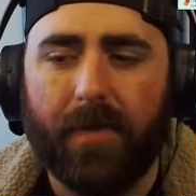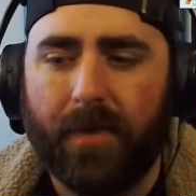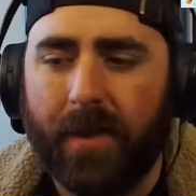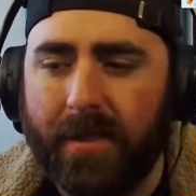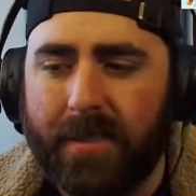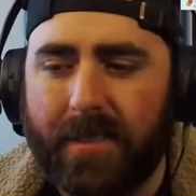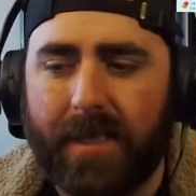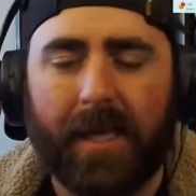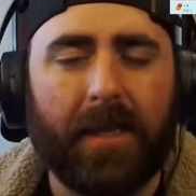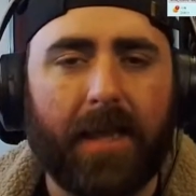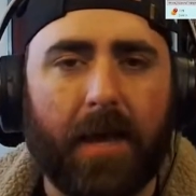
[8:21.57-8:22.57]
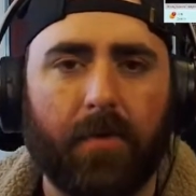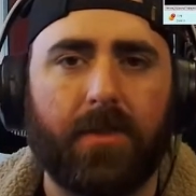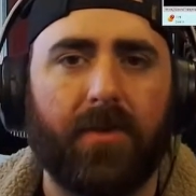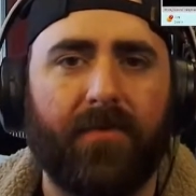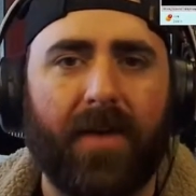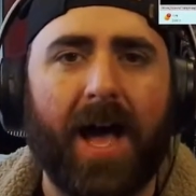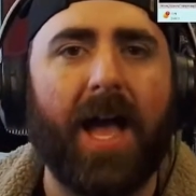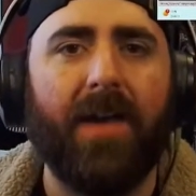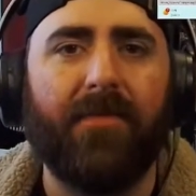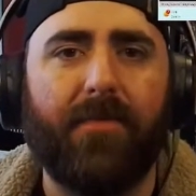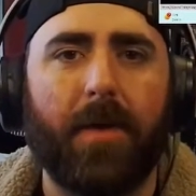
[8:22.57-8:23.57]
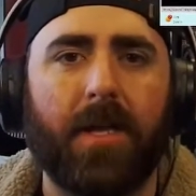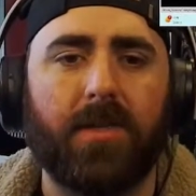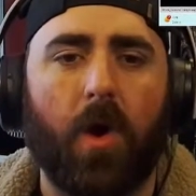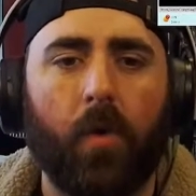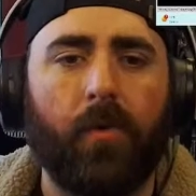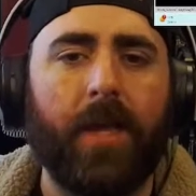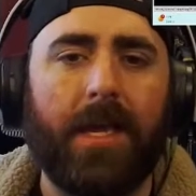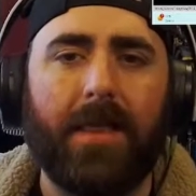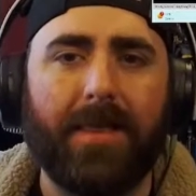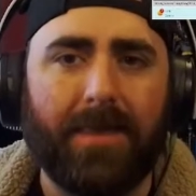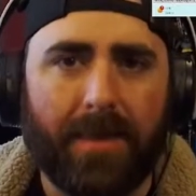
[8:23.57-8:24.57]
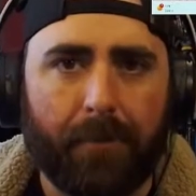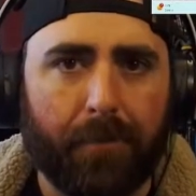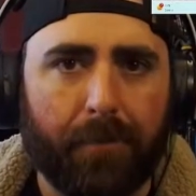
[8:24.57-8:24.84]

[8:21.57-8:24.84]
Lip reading: this thing that will survive because only the